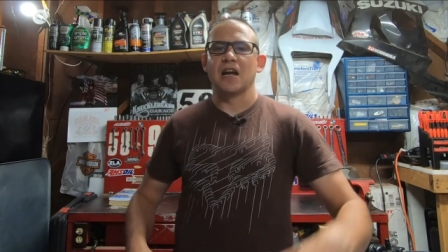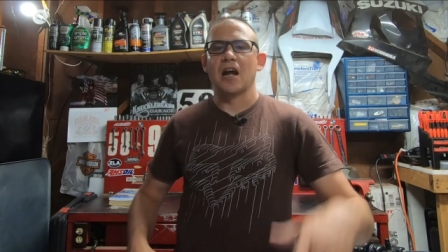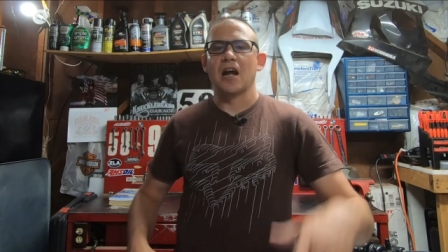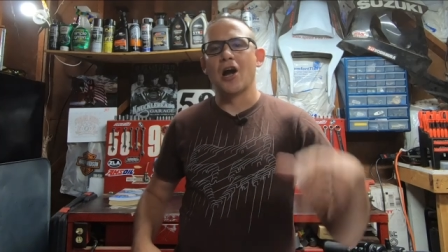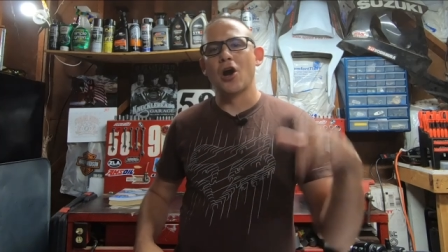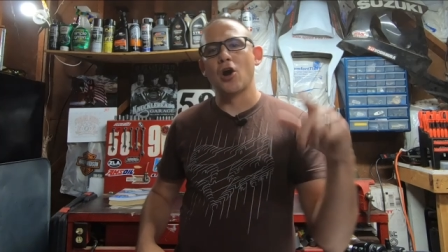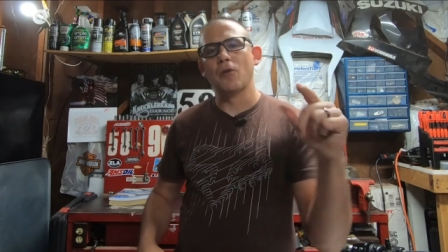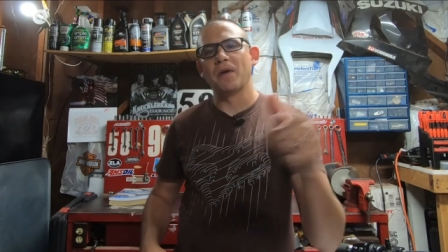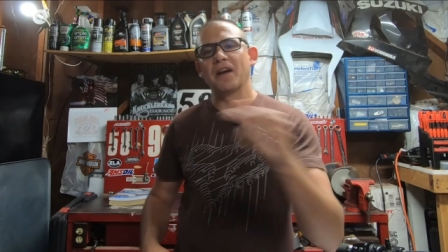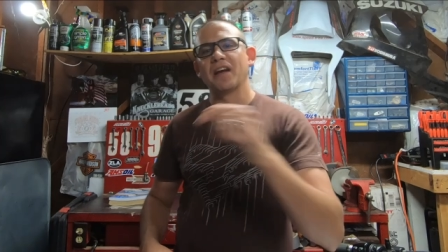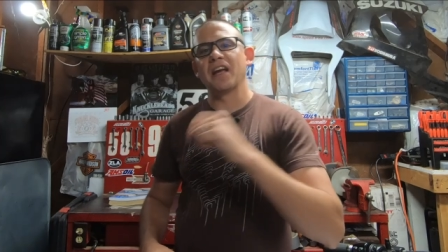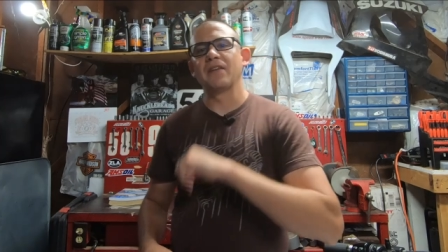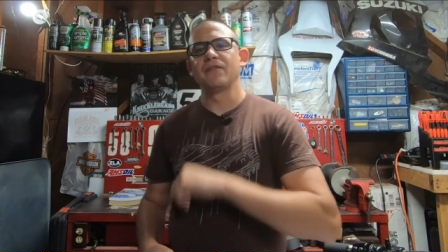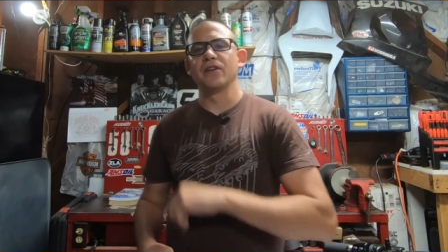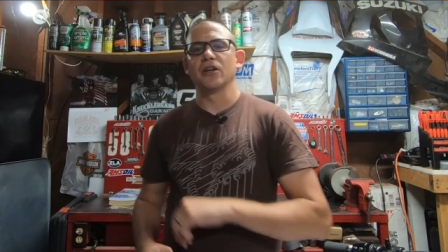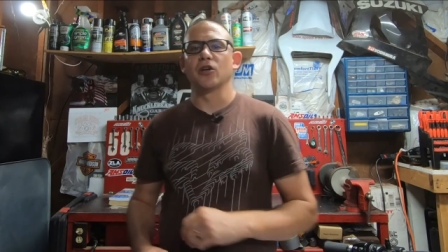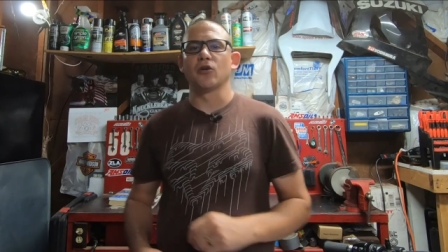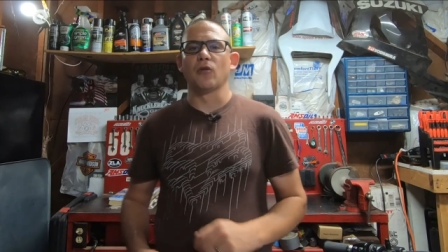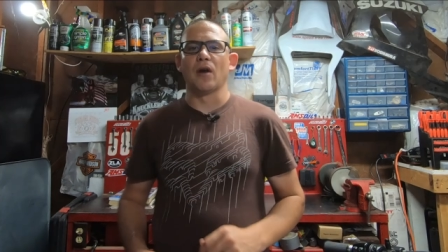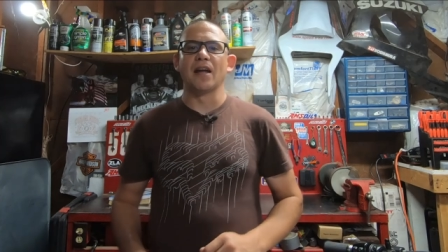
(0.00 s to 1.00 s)
I hope I gave
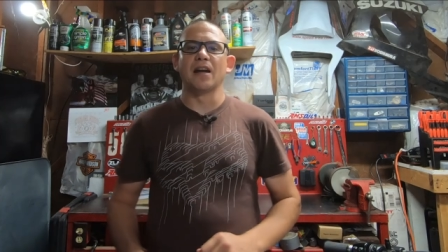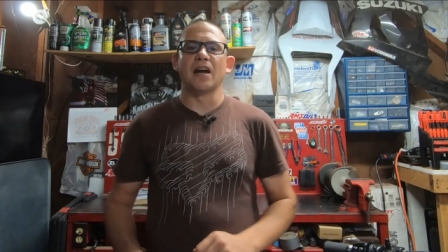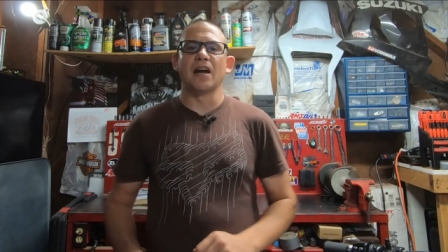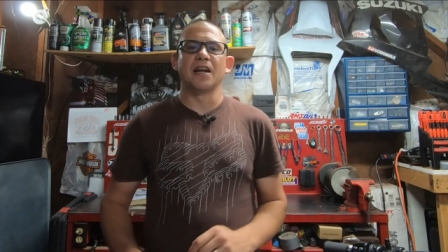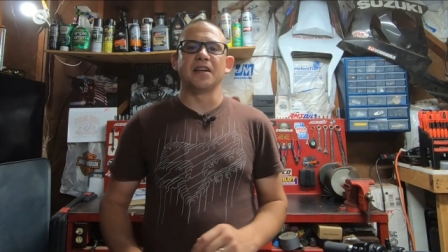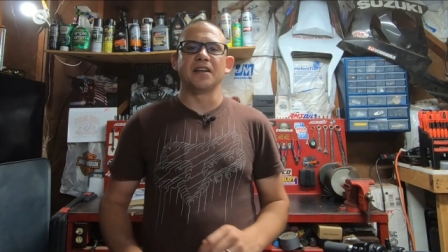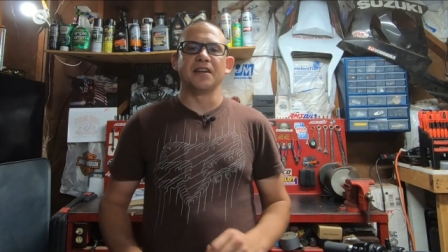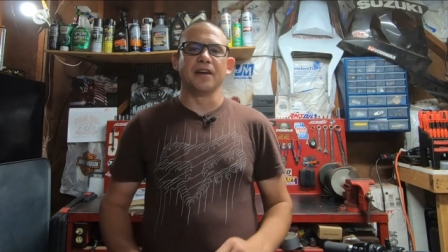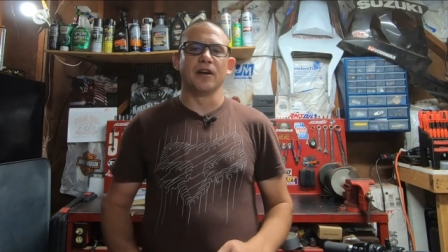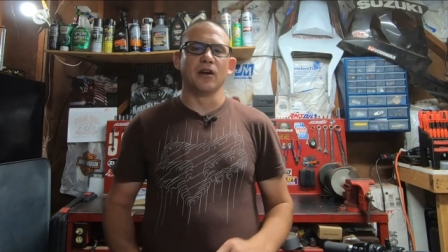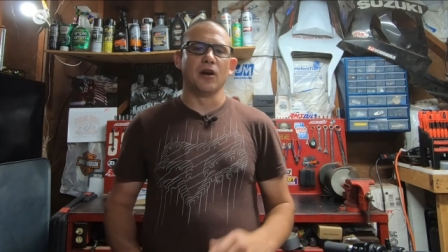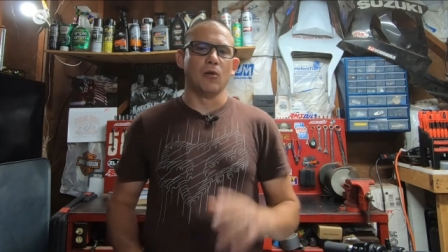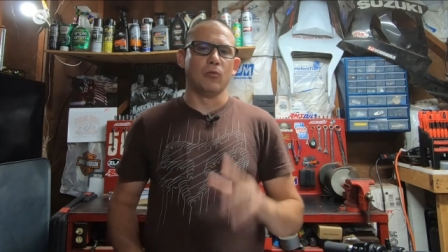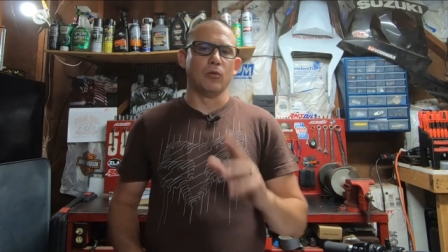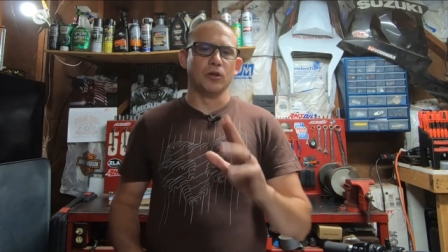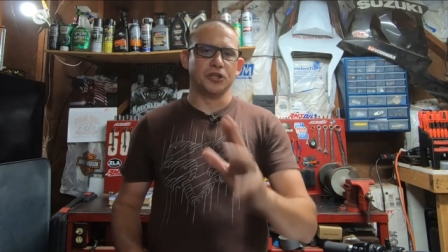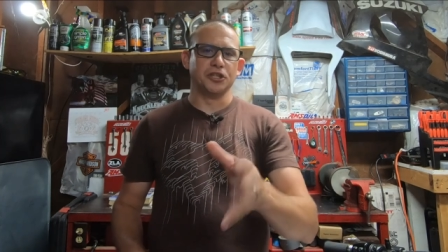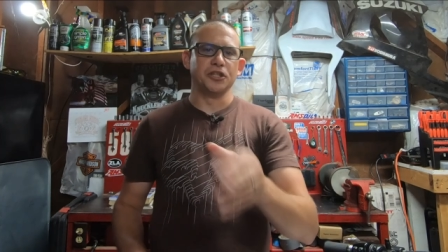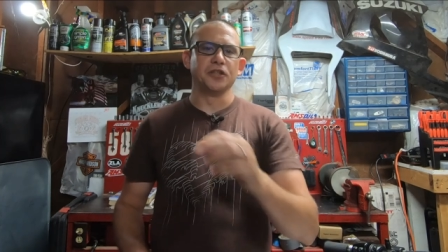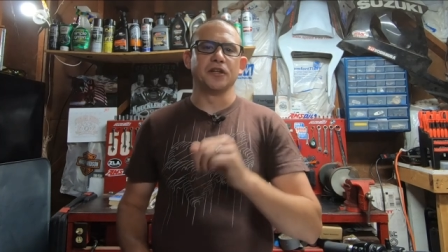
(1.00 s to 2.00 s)
you a great idea of
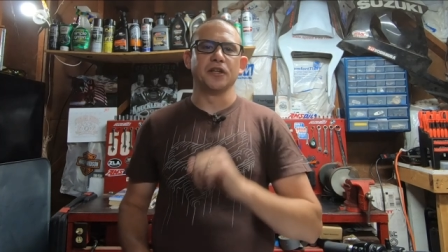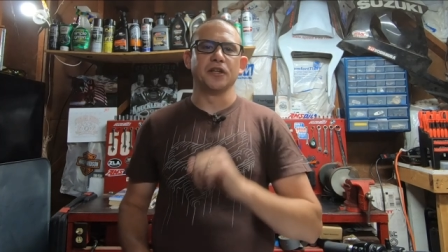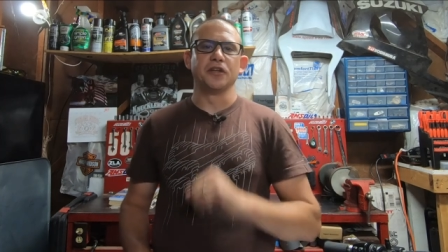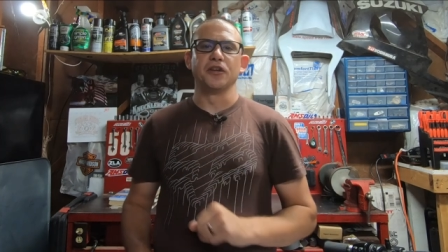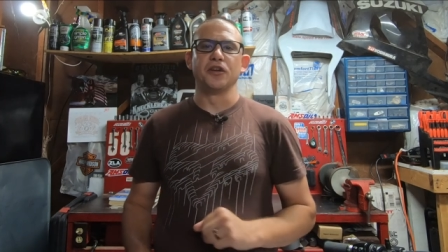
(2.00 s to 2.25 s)
what you can